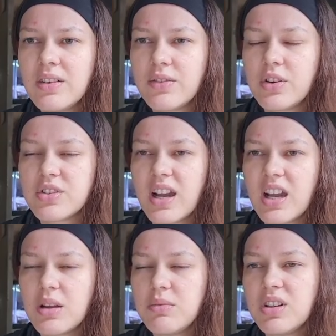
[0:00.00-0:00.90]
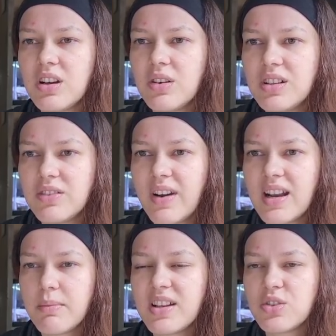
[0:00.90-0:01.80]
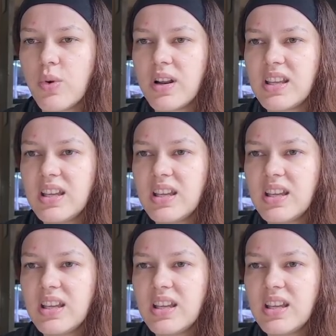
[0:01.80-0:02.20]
for your time, and divide it by 20